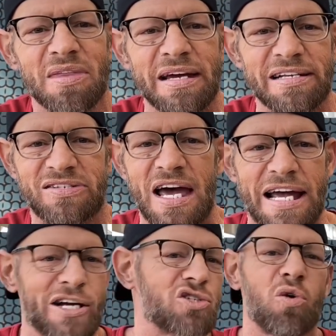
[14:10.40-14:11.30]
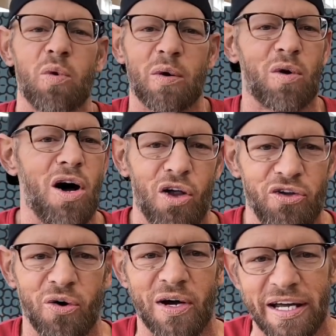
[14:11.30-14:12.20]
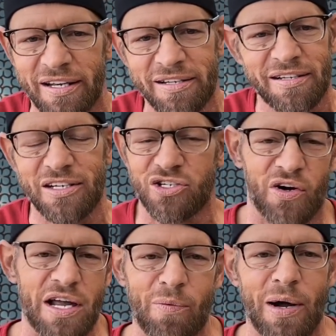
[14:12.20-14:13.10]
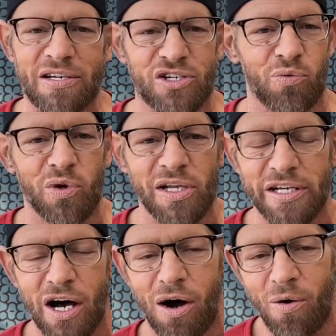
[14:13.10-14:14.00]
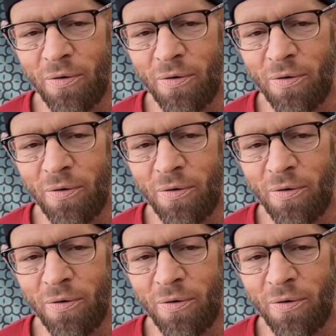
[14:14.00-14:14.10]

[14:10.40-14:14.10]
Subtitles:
And saying, here's what we were all doing. Is there any way to really know?